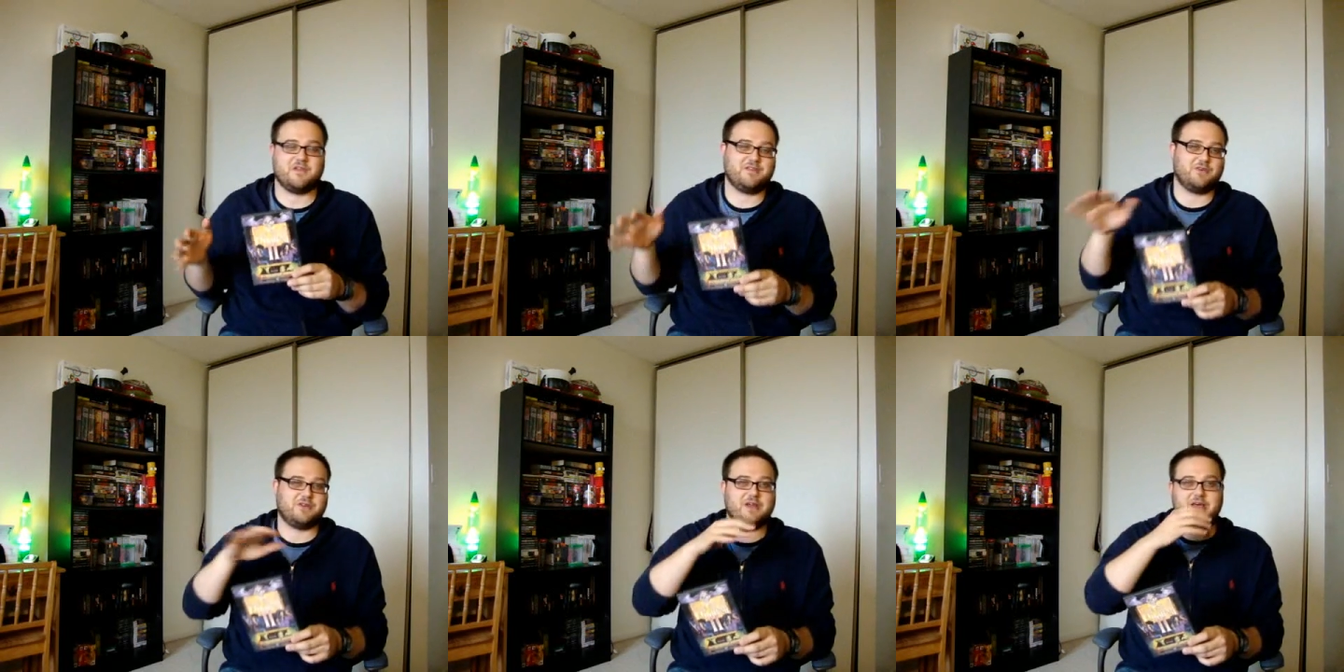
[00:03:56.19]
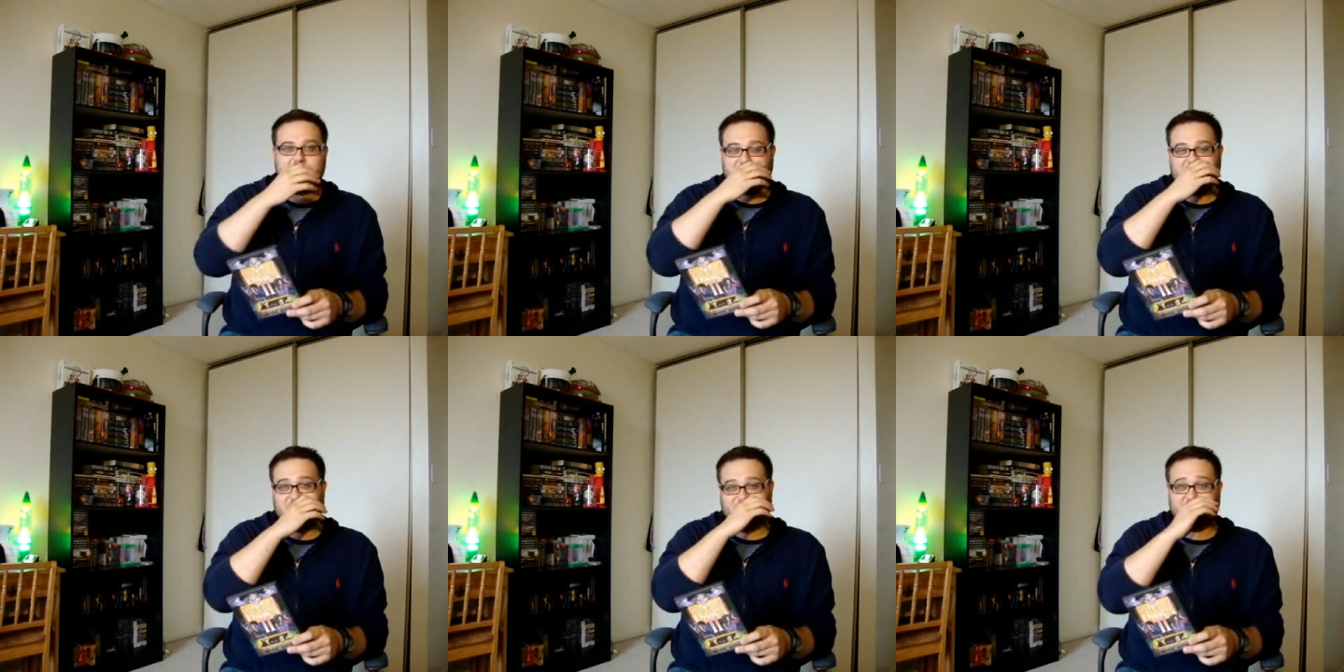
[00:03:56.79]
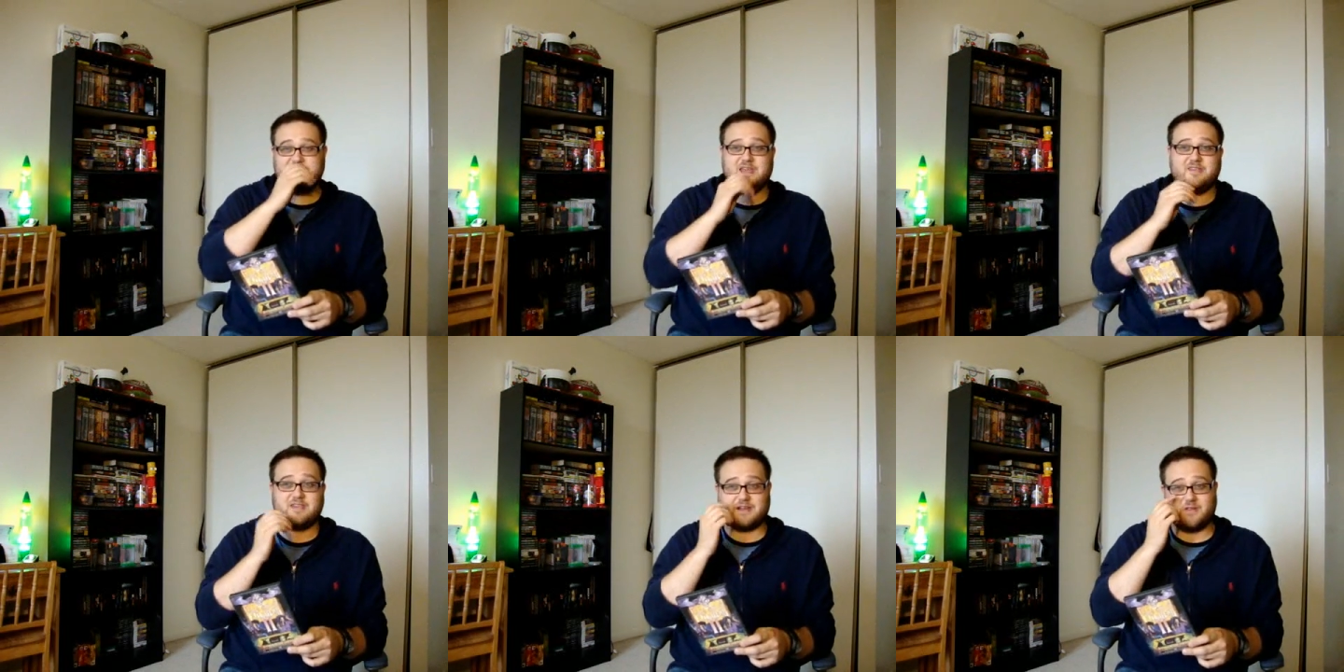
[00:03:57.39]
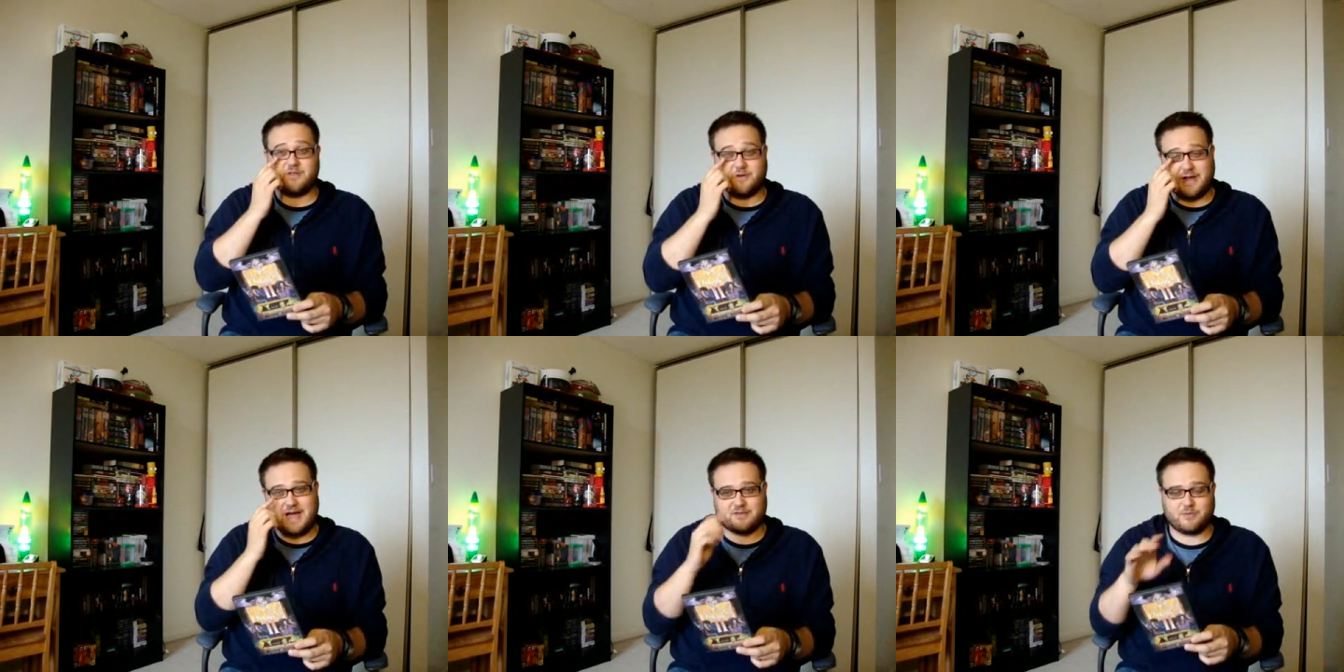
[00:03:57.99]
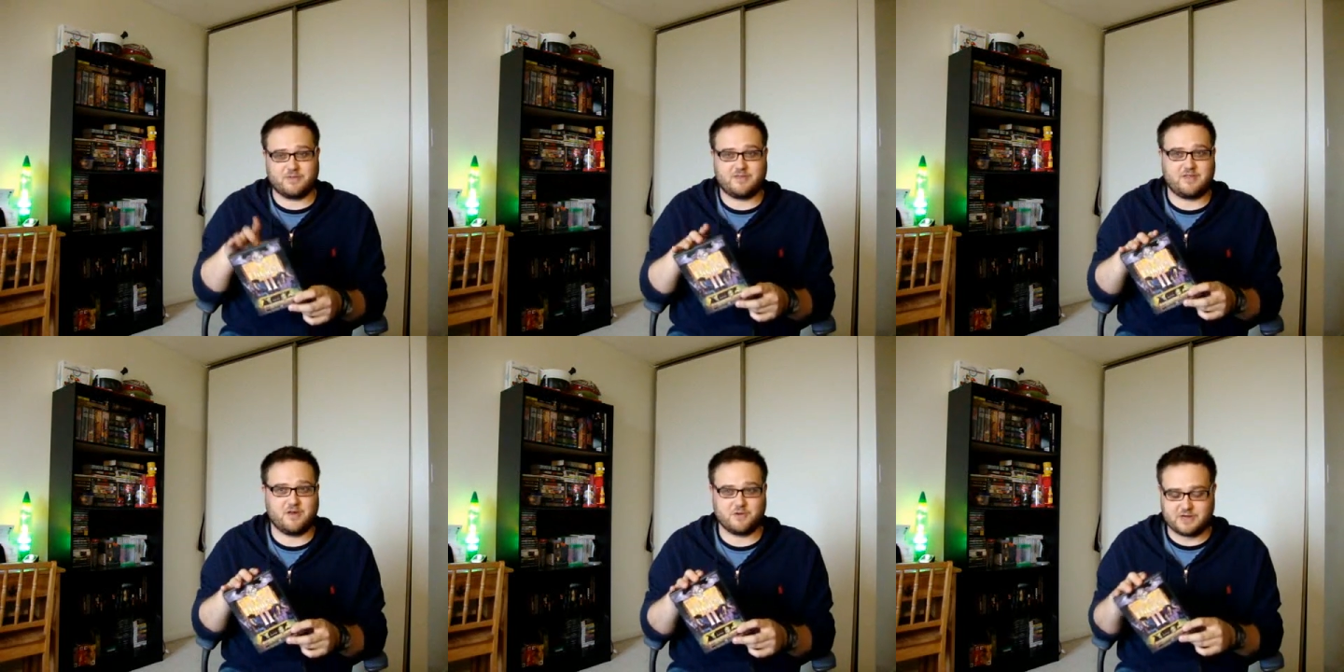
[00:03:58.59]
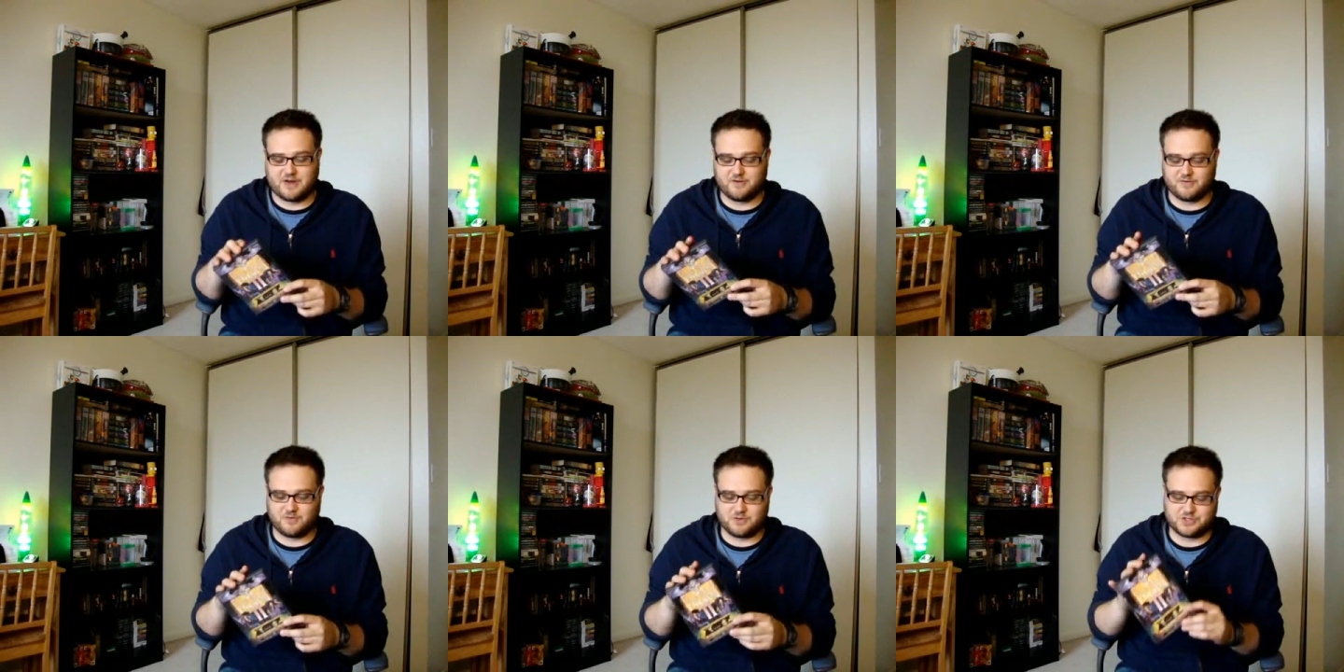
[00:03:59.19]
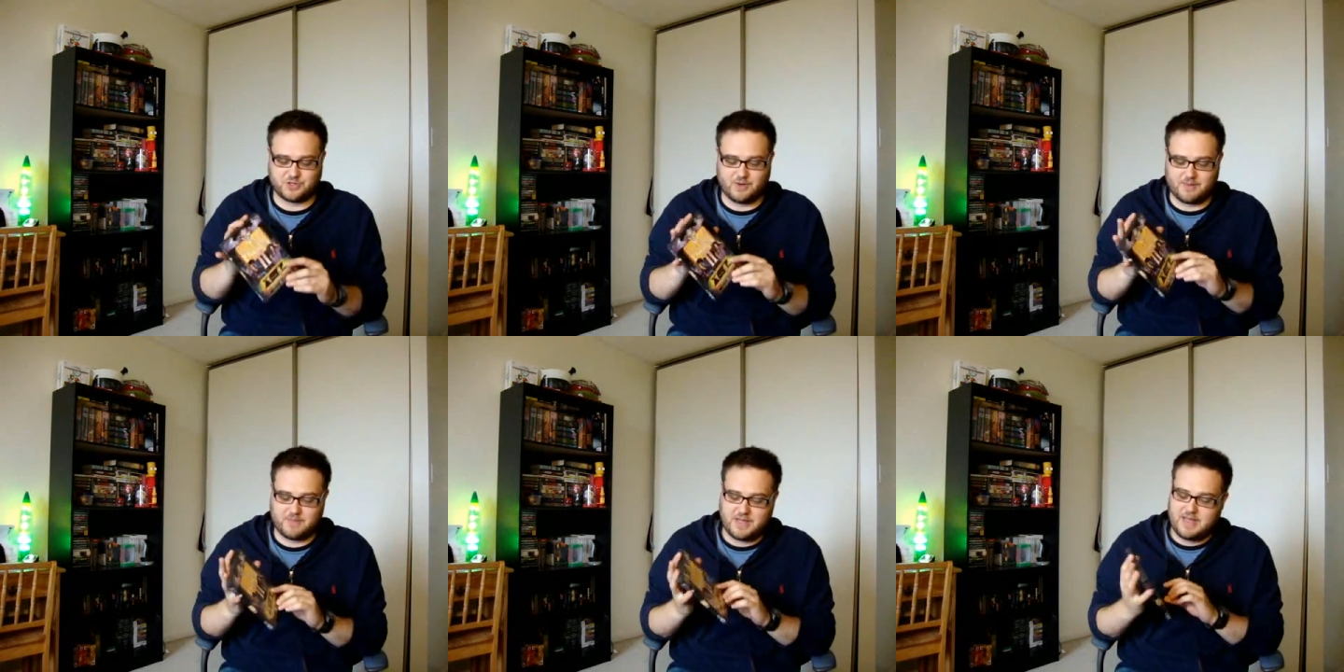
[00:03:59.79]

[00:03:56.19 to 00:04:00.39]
It's not till the second and third acts when we see the other characters sort of show up,